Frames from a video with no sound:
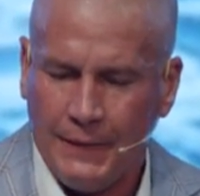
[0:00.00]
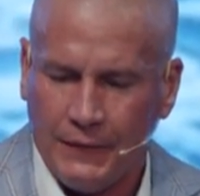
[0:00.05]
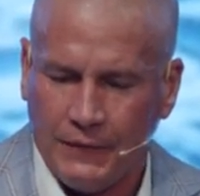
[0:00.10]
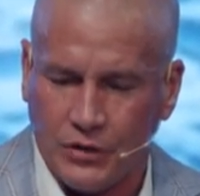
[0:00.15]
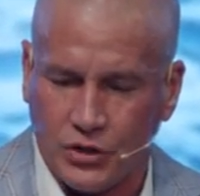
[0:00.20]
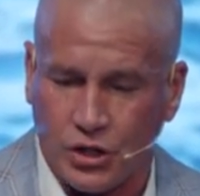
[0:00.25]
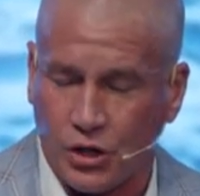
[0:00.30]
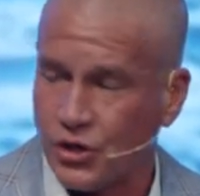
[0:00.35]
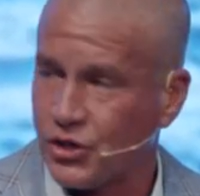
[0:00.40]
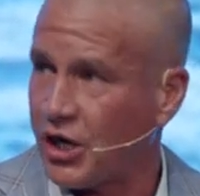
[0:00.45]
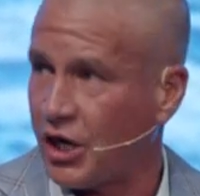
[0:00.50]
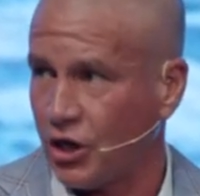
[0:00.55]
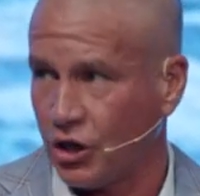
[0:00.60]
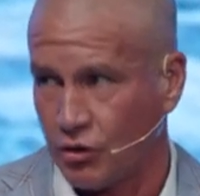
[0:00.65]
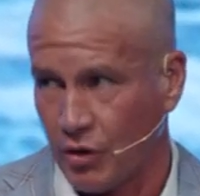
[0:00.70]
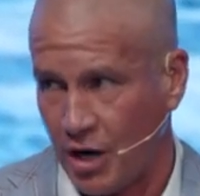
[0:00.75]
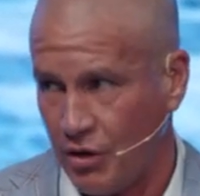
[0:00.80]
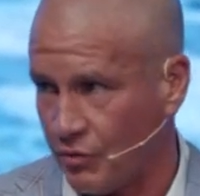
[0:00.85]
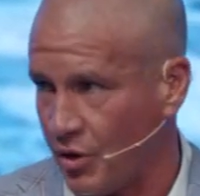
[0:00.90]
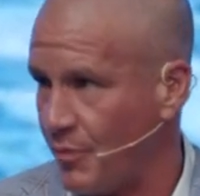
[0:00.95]
The church had a
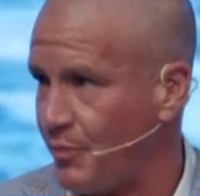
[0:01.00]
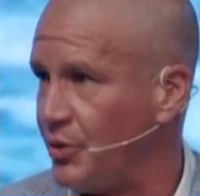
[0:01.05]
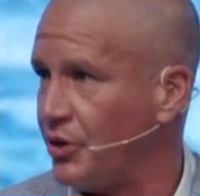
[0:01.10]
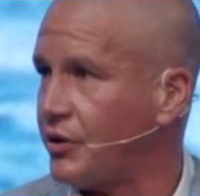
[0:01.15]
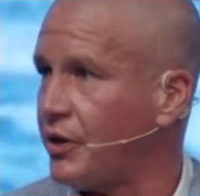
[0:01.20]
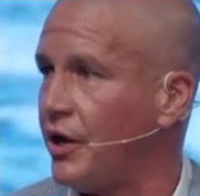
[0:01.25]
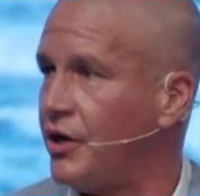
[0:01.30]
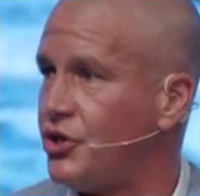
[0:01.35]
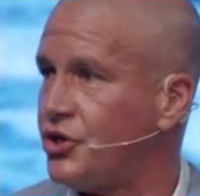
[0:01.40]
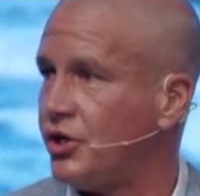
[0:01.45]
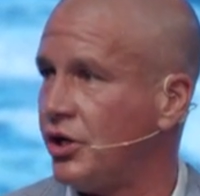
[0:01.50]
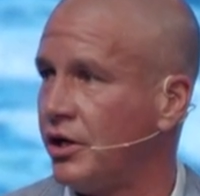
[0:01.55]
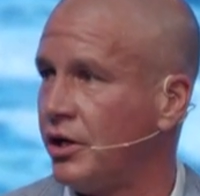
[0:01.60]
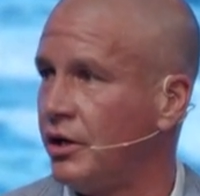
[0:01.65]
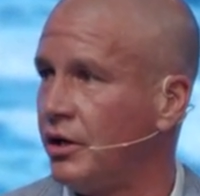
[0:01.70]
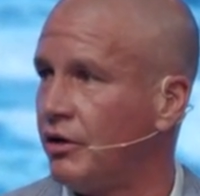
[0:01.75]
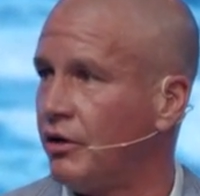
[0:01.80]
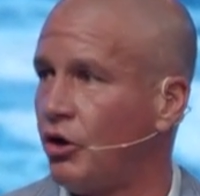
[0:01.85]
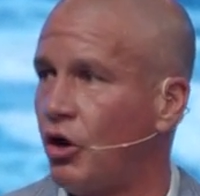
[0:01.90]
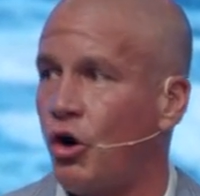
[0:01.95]
great
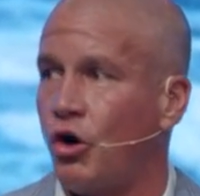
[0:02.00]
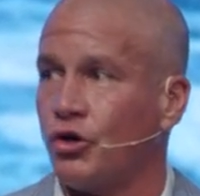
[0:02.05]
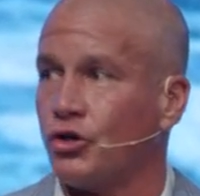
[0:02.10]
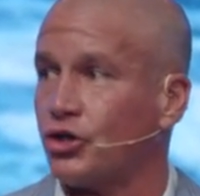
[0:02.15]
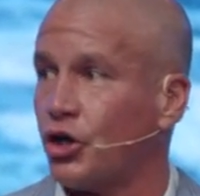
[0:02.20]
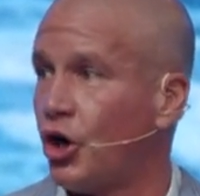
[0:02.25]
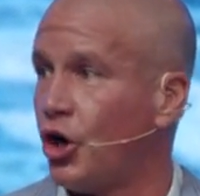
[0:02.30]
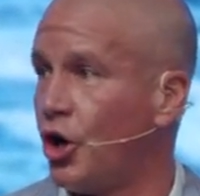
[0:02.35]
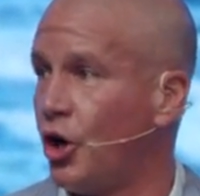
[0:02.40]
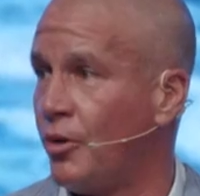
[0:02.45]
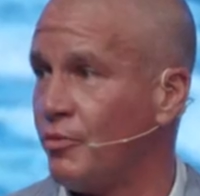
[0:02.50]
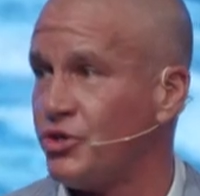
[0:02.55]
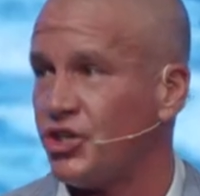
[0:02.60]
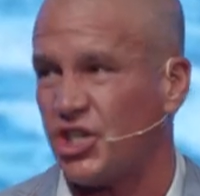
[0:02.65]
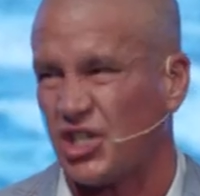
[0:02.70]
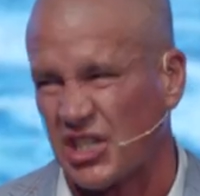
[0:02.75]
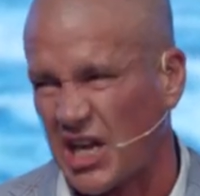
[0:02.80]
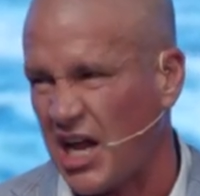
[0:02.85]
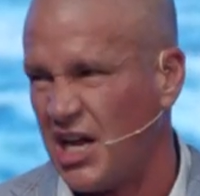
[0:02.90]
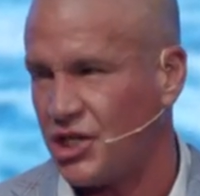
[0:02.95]
reputation. A long term
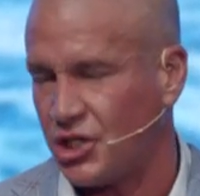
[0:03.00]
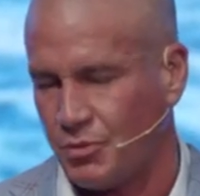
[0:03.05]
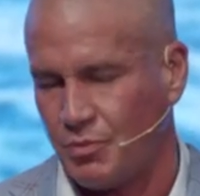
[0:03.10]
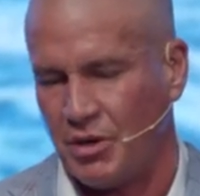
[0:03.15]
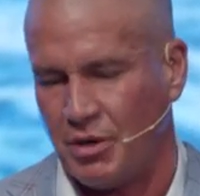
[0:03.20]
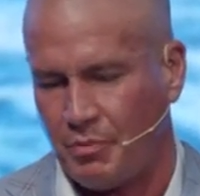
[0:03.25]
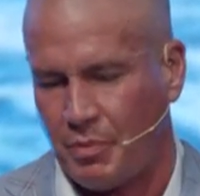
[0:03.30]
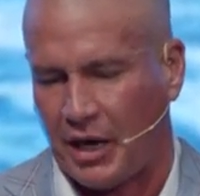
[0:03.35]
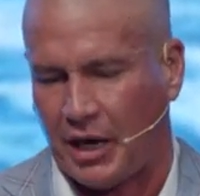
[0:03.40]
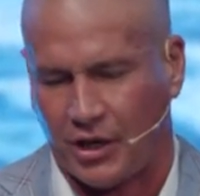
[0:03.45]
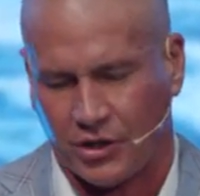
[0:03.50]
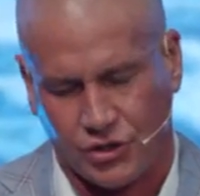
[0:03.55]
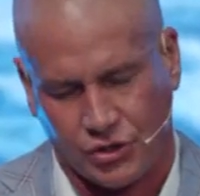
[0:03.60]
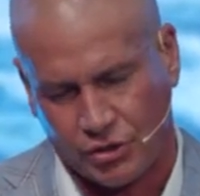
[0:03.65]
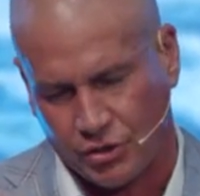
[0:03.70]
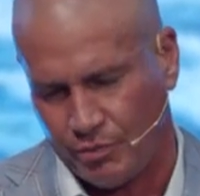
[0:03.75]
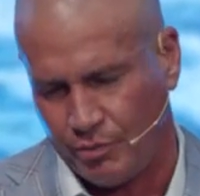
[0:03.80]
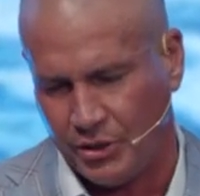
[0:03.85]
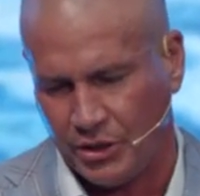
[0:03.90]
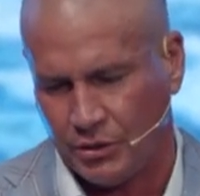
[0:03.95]
statesman
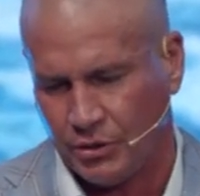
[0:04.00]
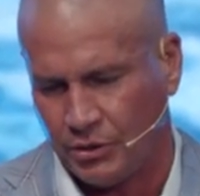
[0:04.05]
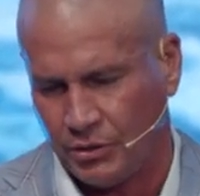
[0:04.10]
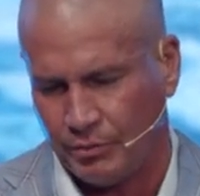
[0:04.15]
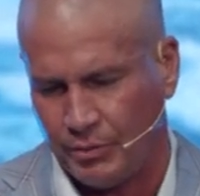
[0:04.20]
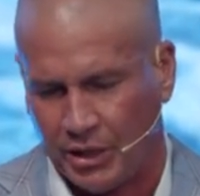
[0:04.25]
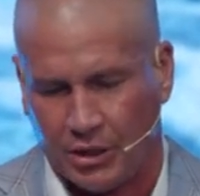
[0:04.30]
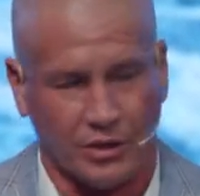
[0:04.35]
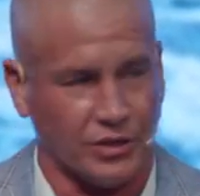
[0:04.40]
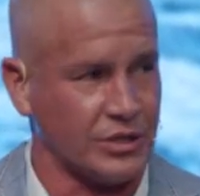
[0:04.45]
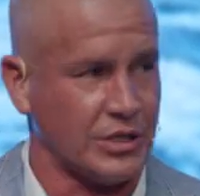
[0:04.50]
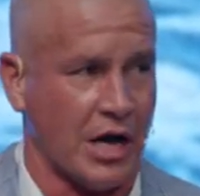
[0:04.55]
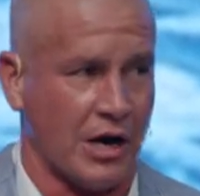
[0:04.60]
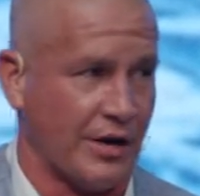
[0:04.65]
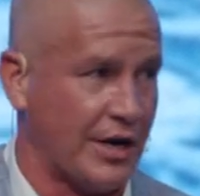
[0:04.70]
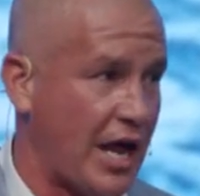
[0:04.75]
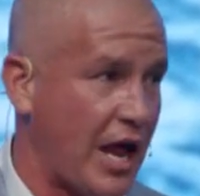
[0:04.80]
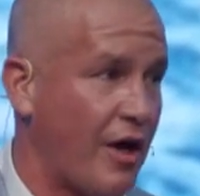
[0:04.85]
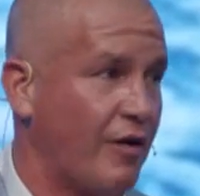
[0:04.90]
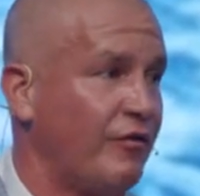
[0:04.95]
pastor, Bill Bell, is now
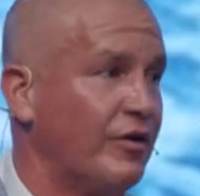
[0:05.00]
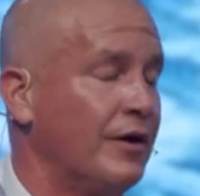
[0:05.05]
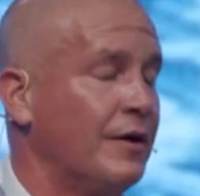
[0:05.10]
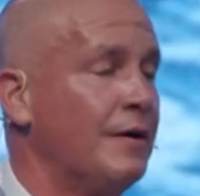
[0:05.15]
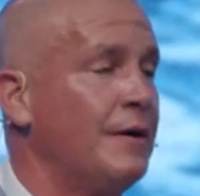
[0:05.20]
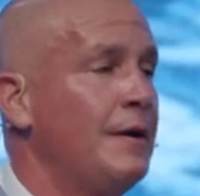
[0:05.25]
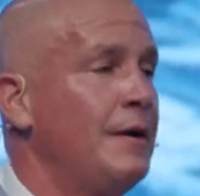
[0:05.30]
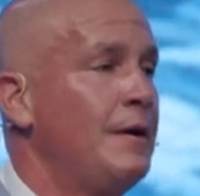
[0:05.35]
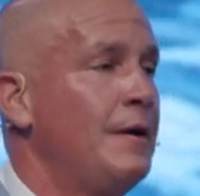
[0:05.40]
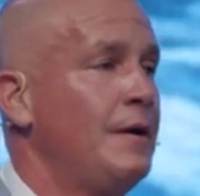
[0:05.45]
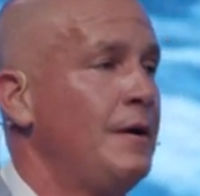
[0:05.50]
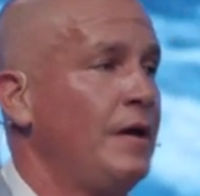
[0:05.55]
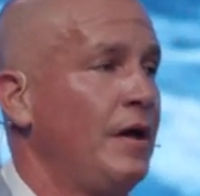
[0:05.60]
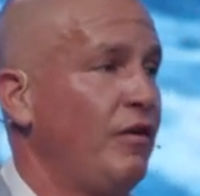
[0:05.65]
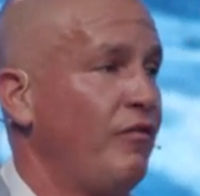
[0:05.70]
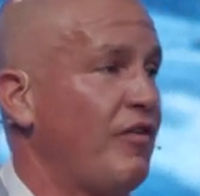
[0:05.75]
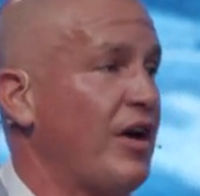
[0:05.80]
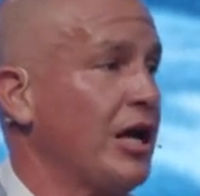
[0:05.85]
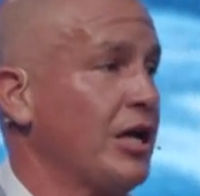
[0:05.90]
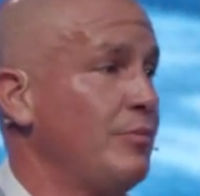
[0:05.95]
in heaven
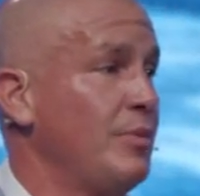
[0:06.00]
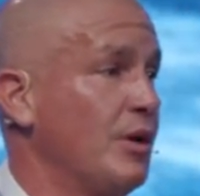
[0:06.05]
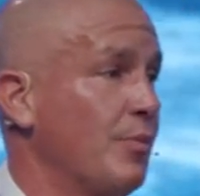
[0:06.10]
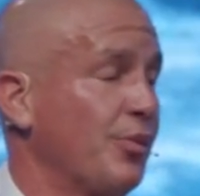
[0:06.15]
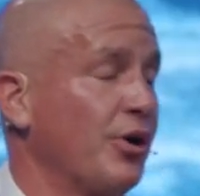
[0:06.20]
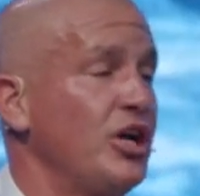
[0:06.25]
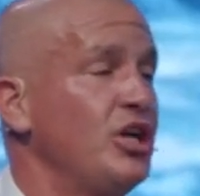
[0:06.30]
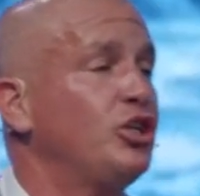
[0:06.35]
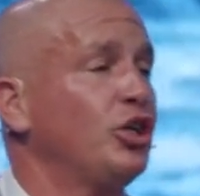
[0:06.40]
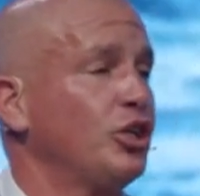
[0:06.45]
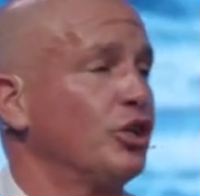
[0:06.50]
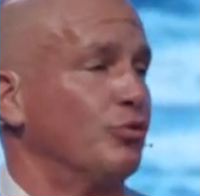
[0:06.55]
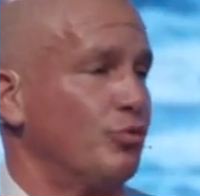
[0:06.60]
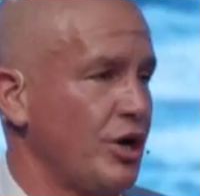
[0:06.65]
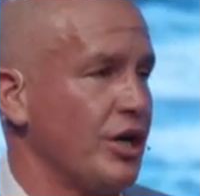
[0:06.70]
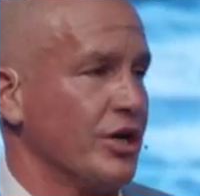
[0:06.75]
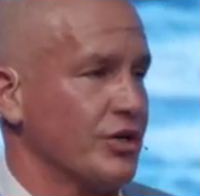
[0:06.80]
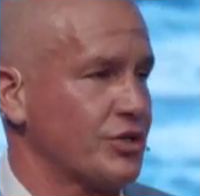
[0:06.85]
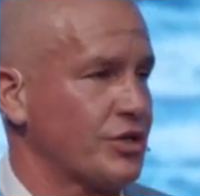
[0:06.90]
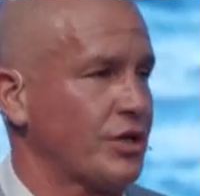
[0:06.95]
invited me to pray. He took a
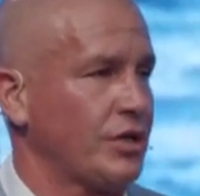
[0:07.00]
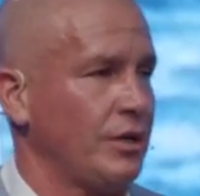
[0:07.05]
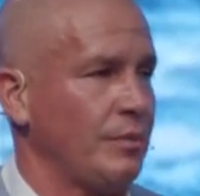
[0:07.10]
risk.